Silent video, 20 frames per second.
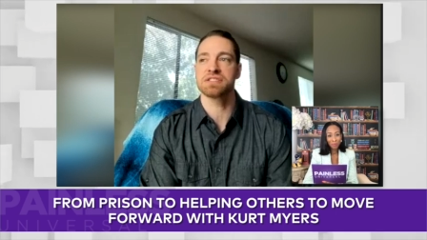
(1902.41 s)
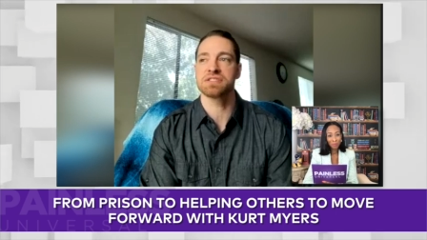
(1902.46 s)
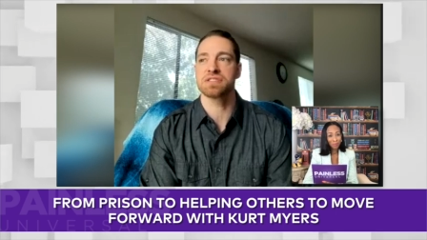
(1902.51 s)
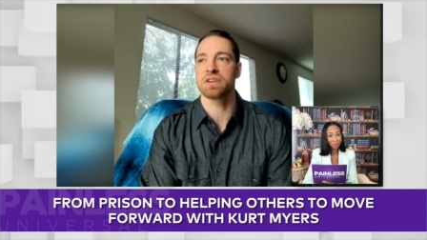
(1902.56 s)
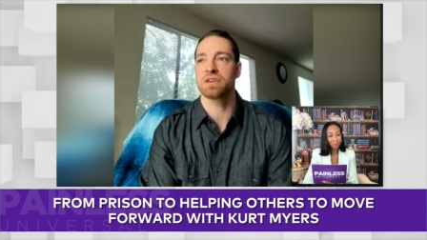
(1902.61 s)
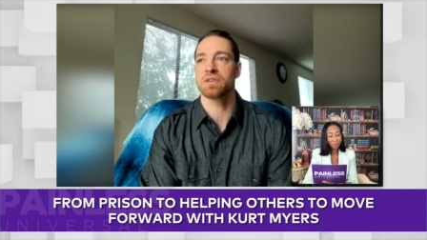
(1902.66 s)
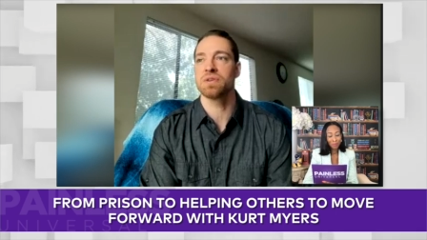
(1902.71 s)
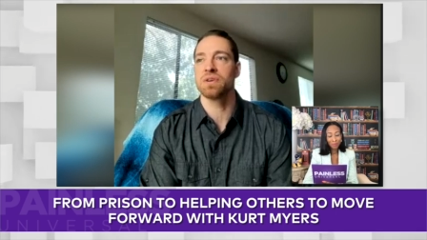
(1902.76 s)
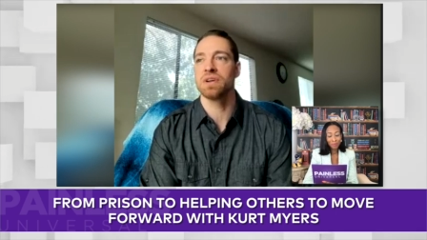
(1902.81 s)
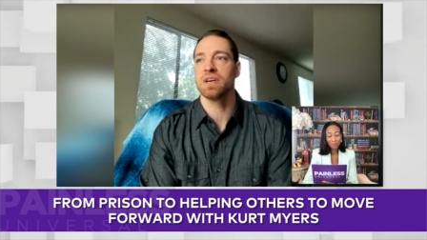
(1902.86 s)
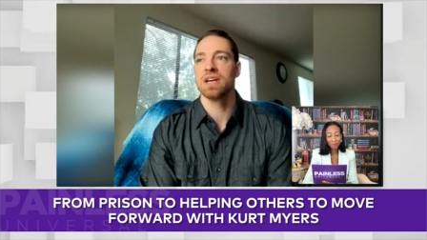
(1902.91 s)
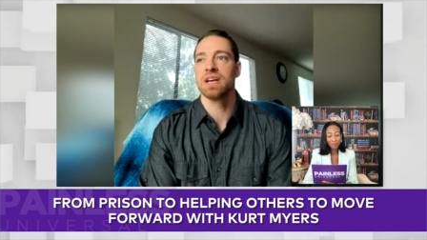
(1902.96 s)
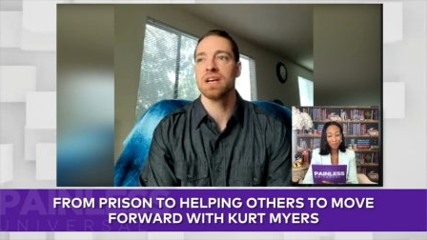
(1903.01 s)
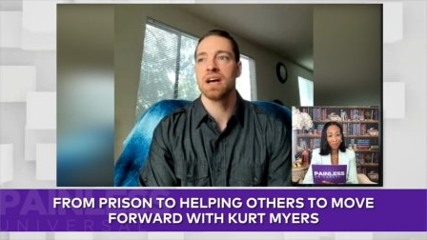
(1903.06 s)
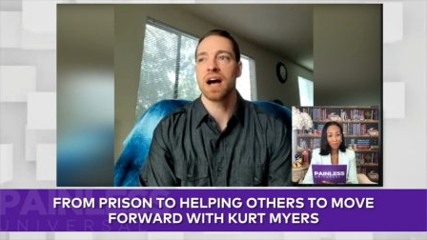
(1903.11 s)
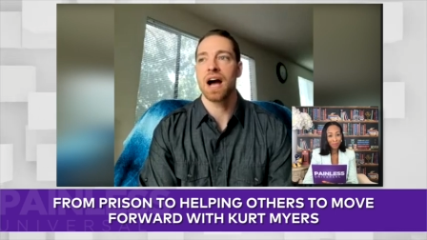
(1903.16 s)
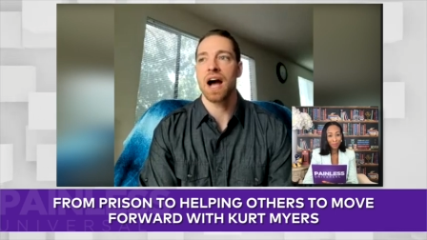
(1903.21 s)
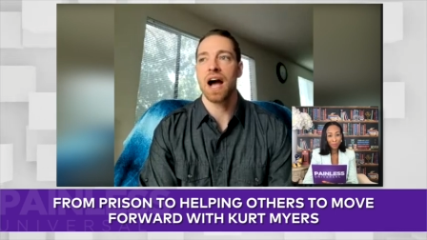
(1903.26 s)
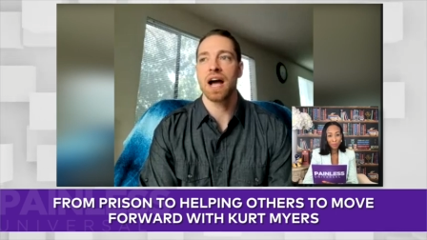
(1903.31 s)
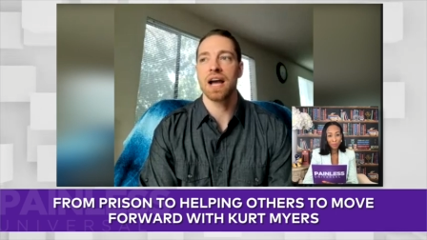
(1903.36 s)
So
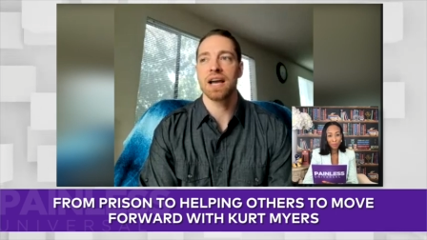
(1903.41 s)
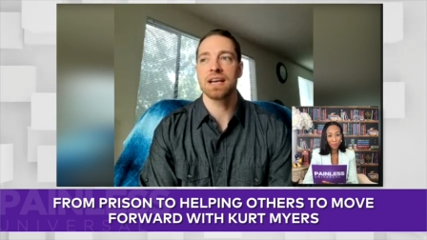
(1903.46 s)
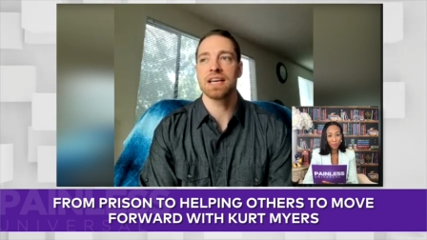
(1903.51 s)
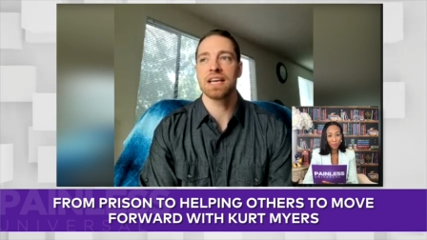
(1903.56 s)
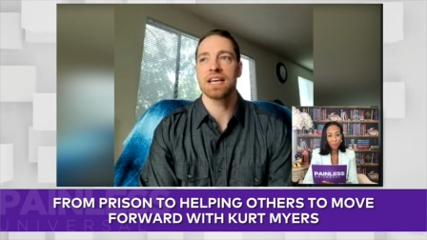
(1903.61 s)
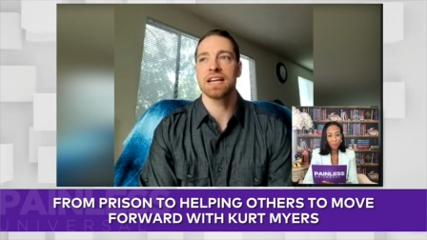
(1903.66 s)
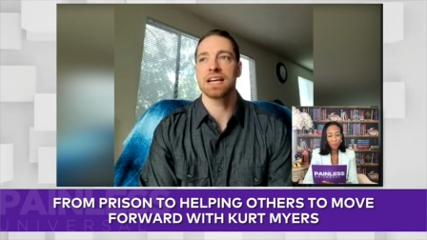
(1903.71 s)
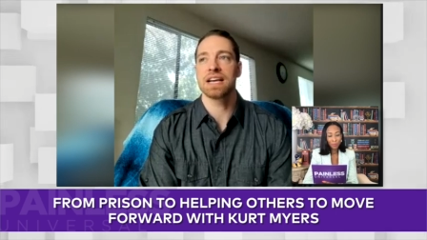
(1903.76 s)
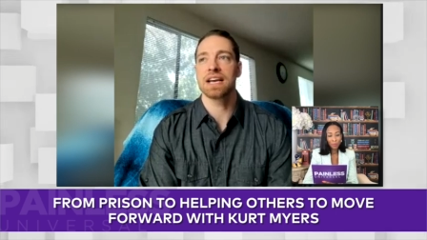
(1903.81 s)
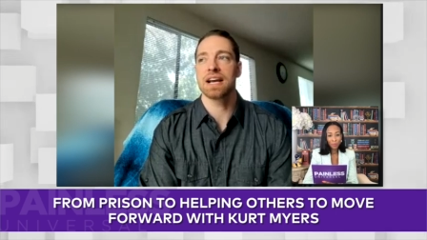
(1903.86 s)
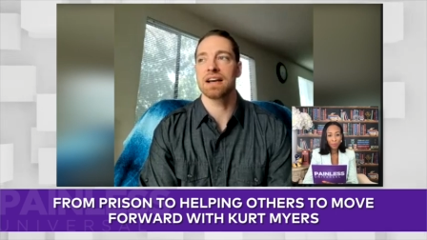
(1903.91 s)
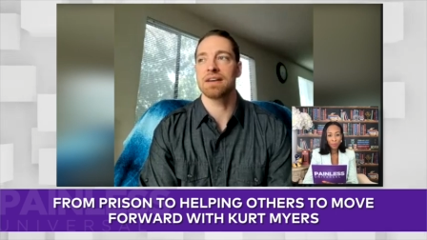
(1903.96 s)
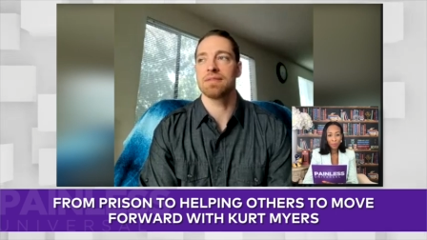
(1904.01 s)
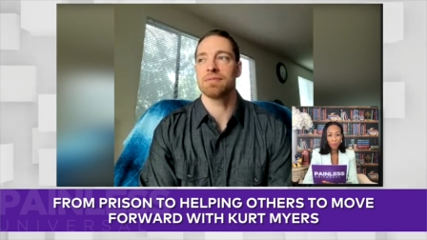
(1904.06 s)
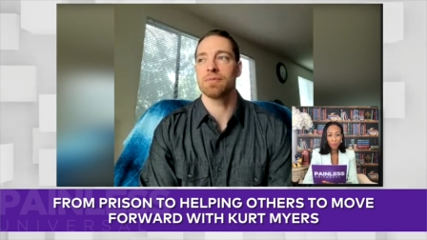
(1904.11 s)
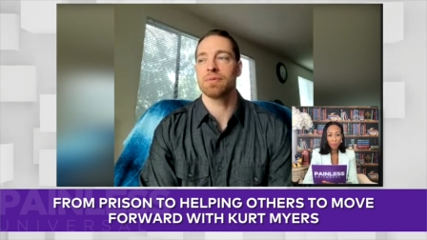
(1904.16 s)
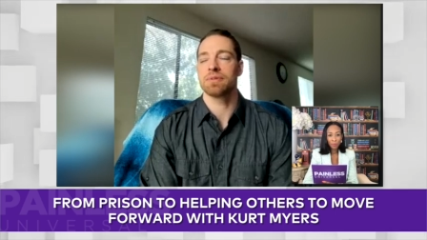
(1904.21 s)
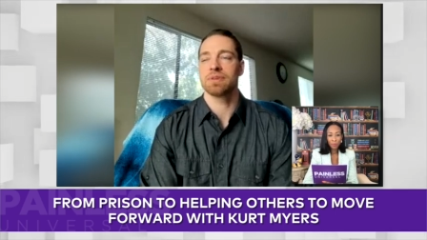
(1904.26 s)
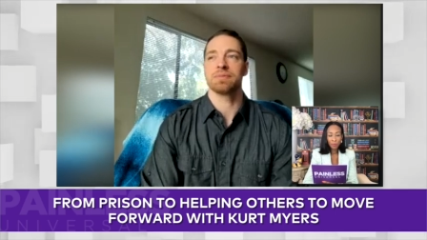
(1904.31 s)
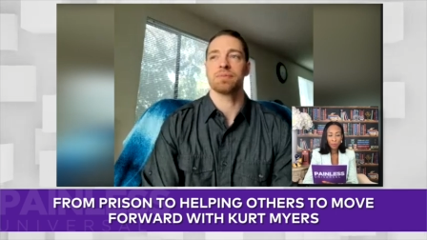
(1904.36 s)
I getting
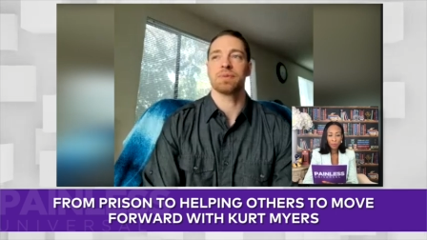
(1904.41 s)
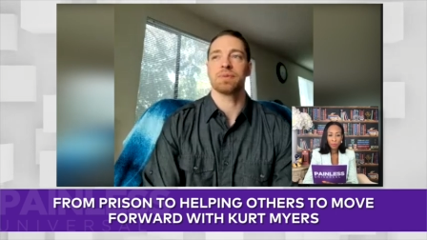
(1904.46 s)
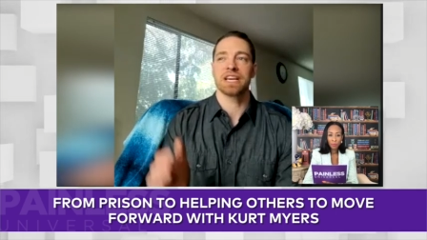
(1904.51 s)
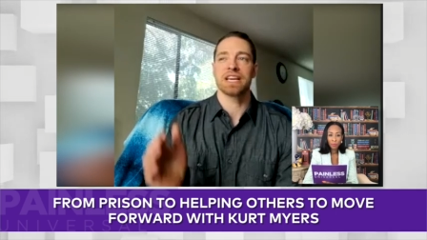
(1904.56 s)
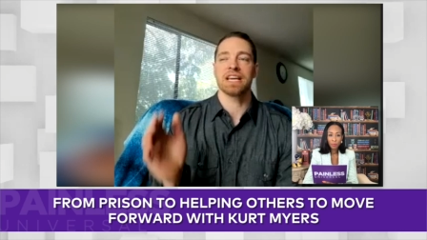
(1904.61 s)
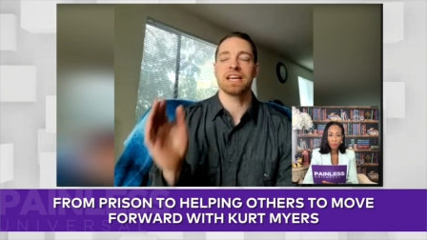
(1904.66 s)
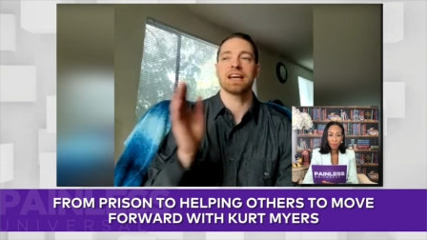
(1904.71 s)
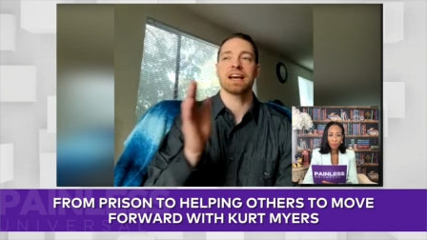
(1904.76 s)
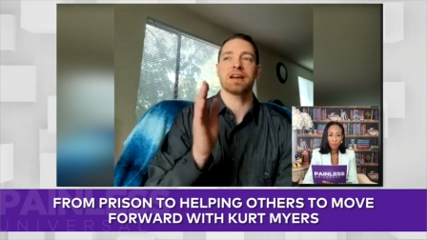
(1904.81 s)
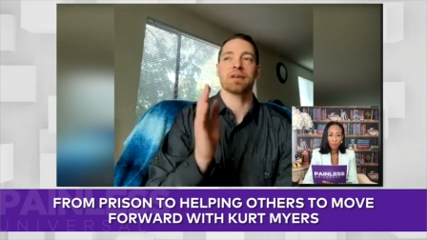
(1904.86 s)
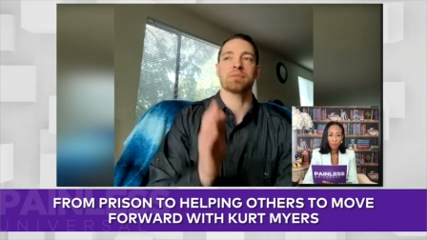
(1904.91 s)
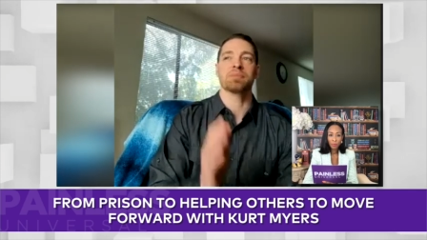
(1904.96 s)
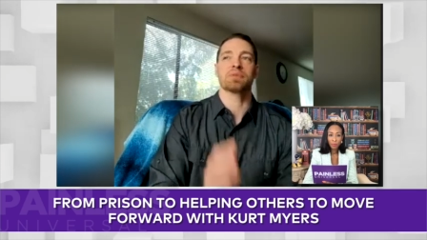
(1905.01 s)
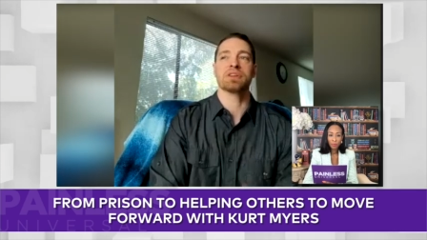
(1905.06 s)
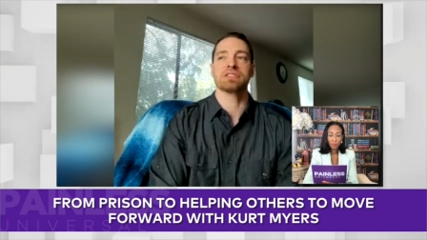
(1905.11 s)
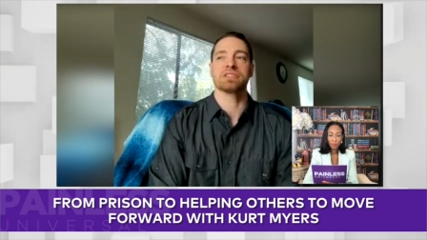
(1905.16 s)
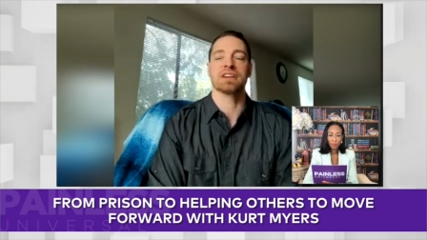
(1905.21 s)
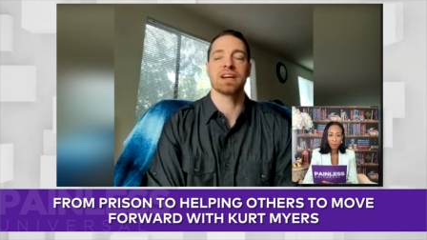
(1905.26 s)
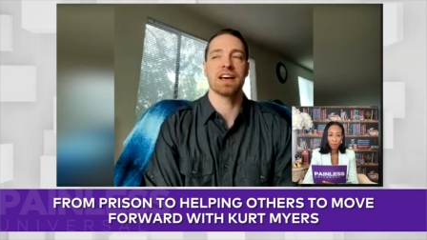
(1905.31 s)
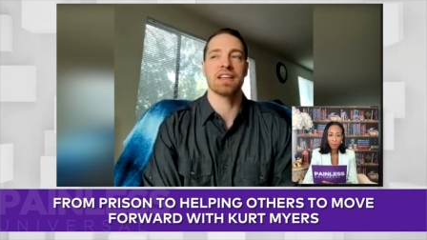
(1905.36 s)
when getting out of prison,